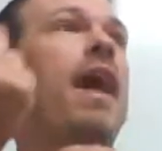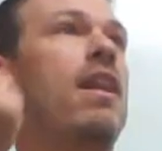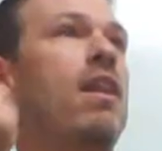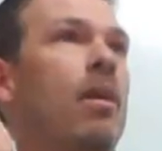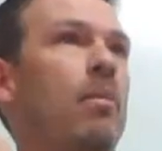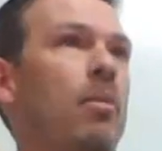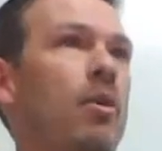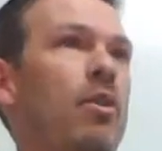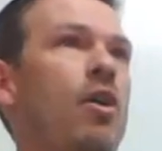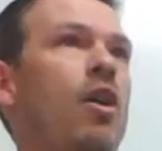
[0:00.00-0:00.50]

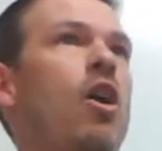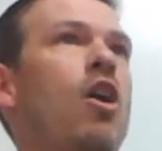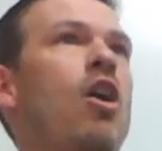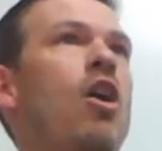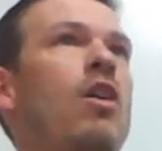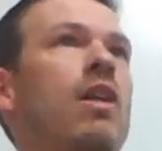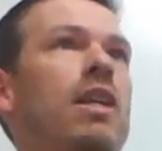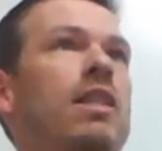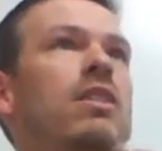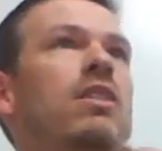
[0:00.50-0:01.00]
number the
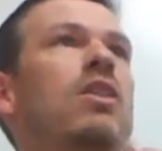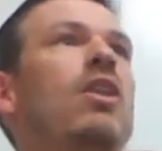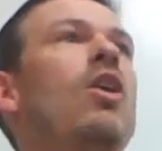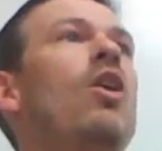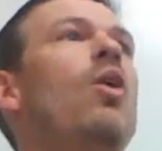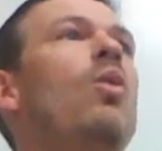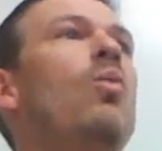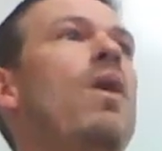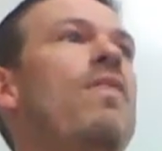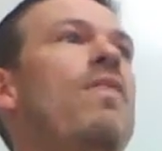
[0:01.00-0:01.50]
hardest
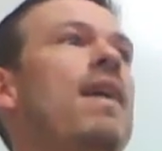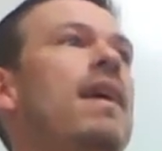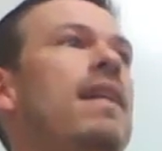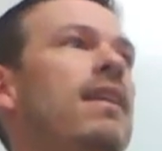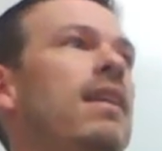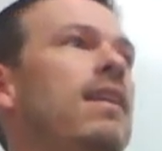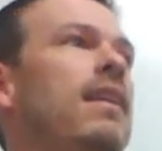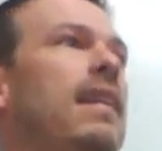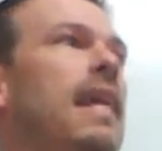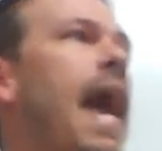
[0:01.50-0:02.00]
when they
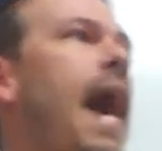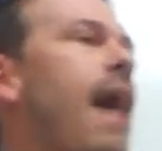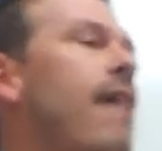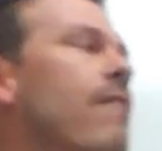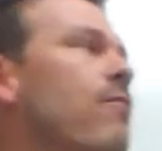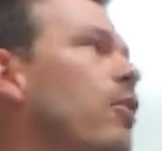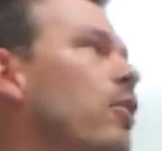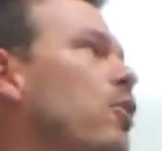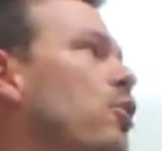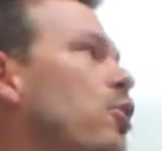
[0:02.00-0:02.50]
did the
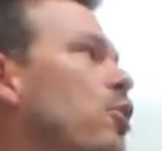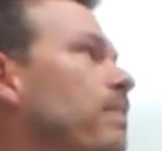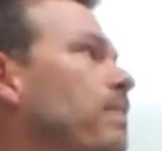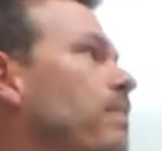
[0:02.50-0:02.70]
average.